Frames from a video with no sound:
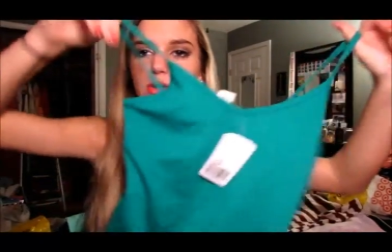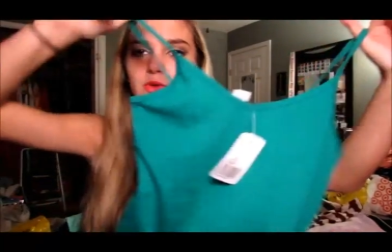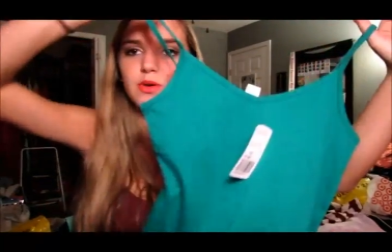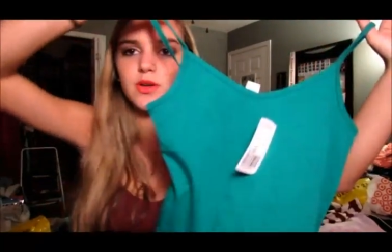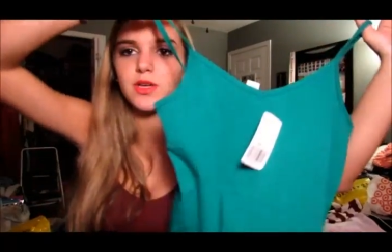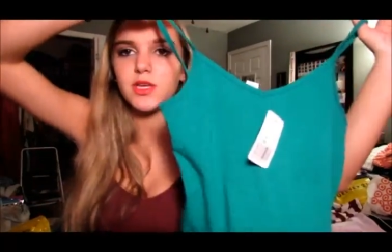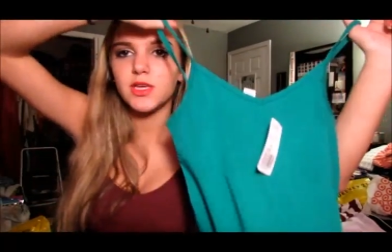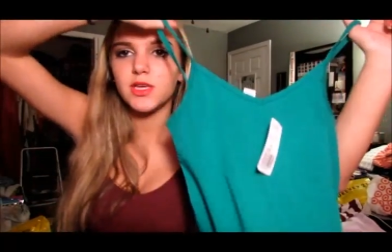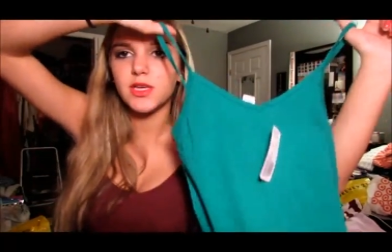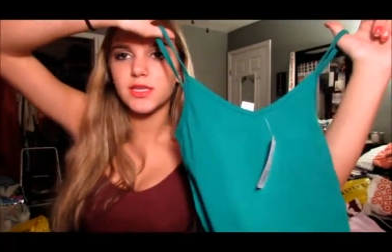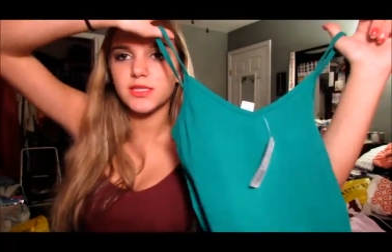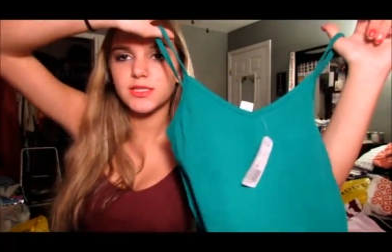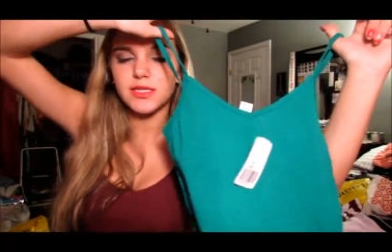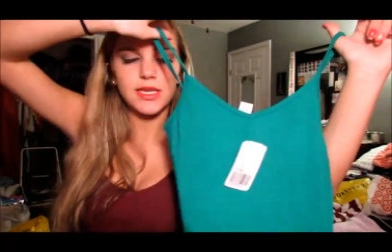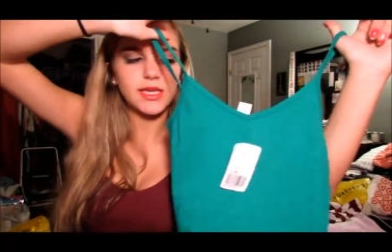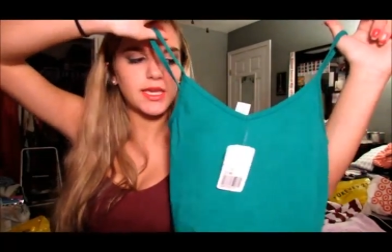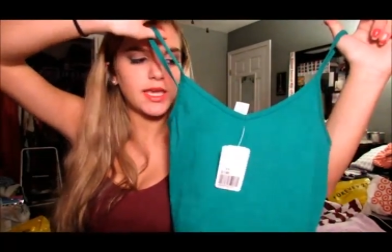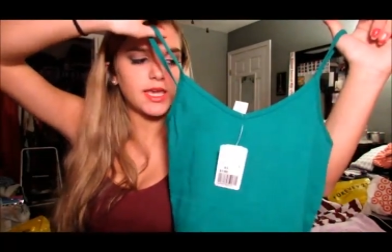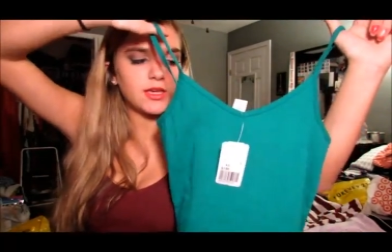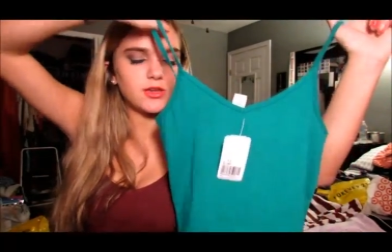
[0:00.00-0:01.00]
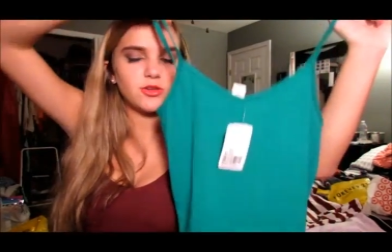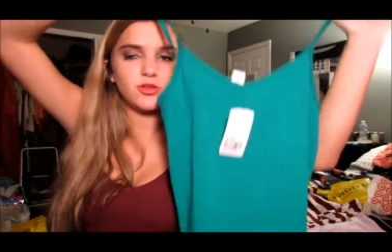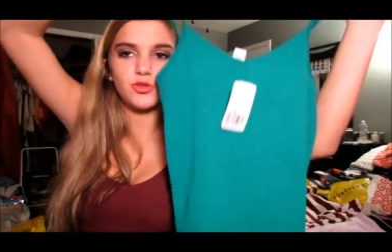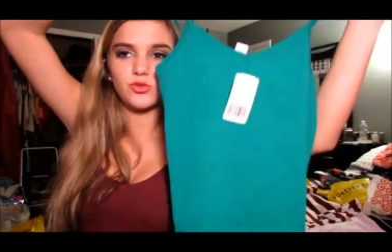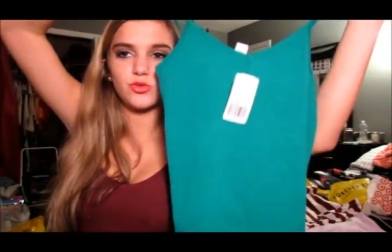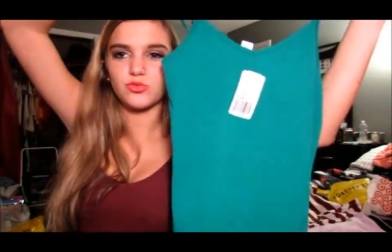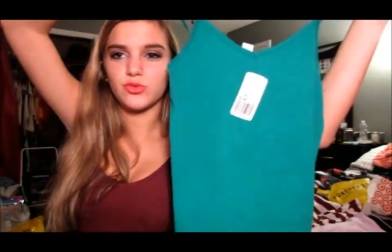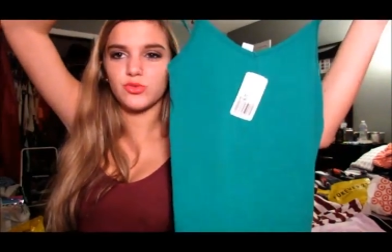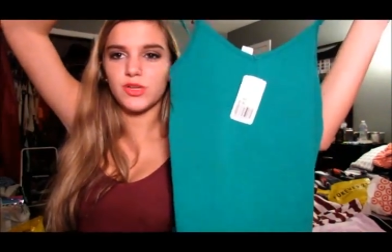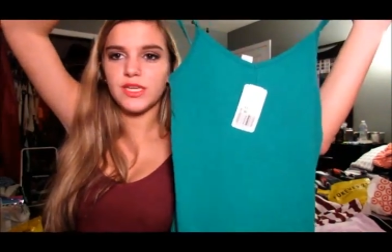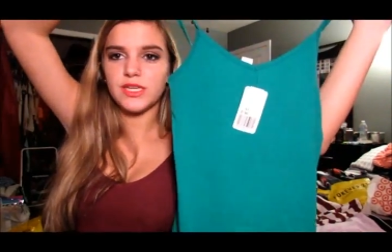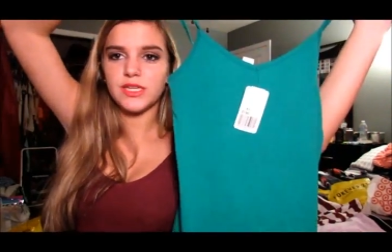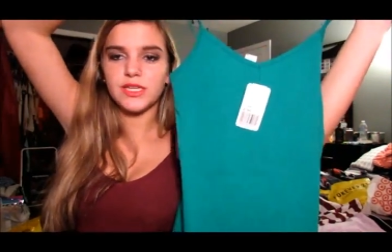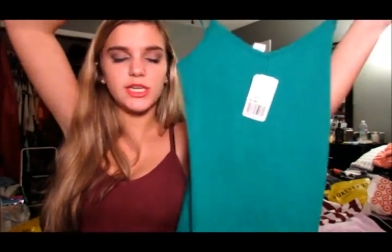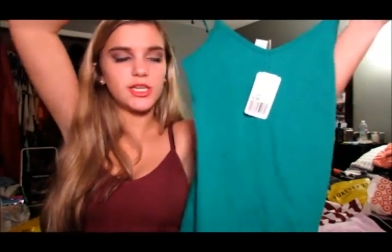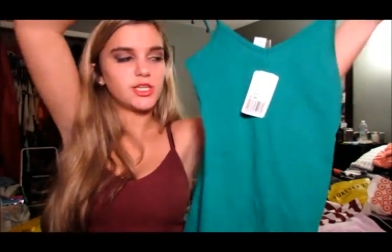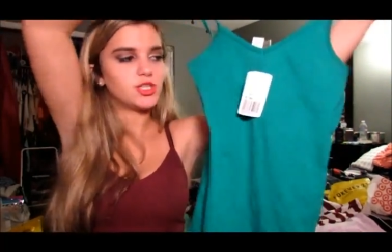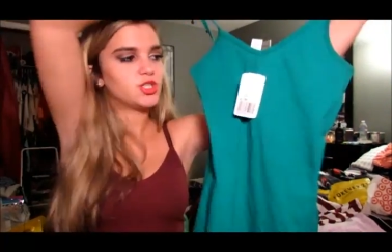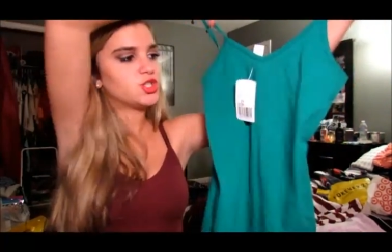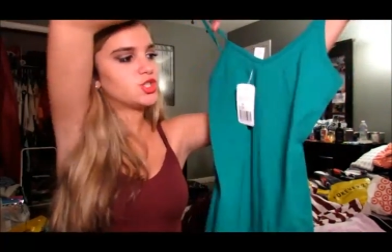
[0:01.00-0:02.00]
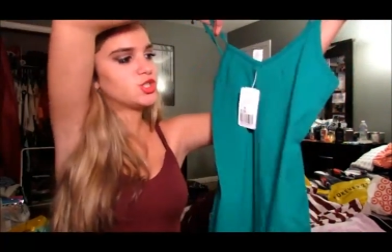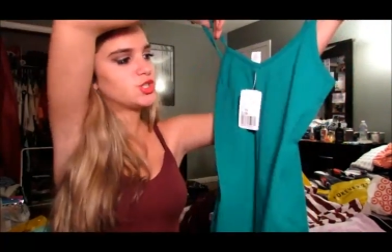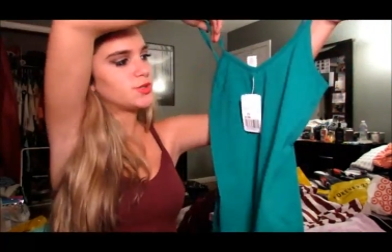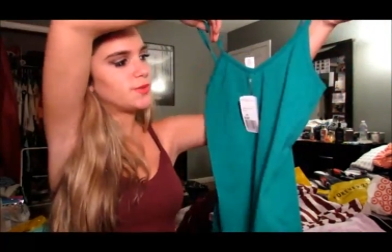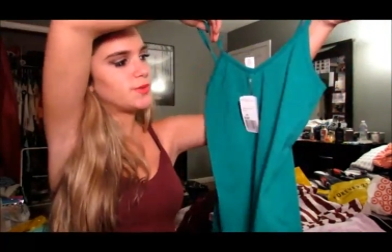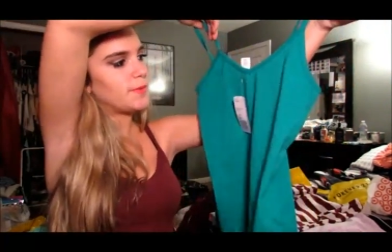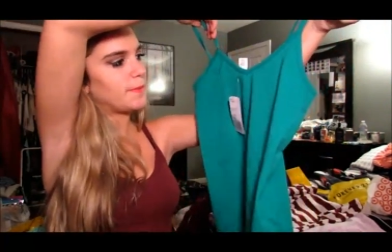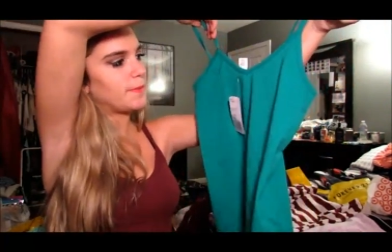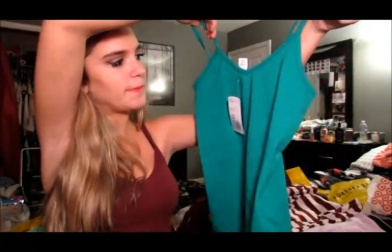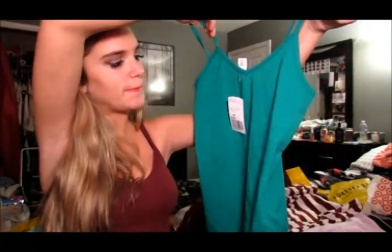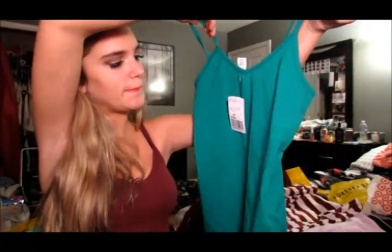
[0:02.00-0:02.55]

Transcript: So it's like a greenish.